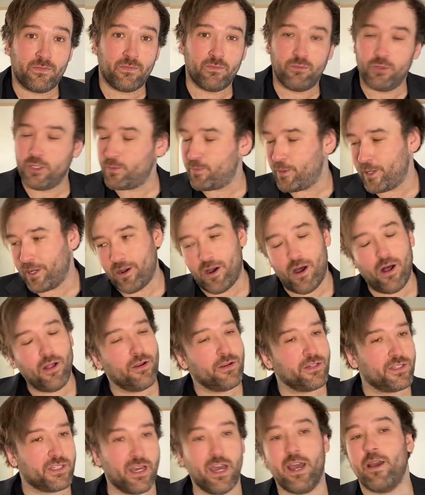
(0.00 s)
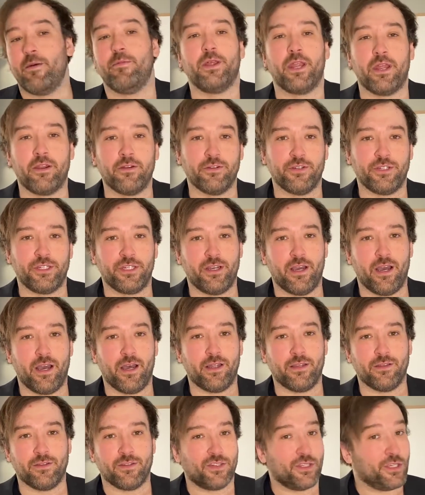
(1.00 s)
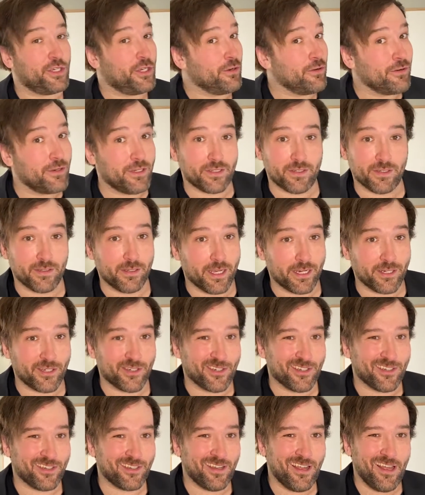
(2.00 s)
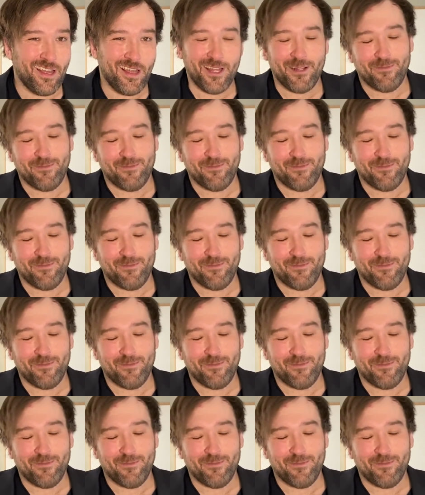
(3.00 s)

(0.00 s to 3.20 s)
We spend all our time and energy on security selection,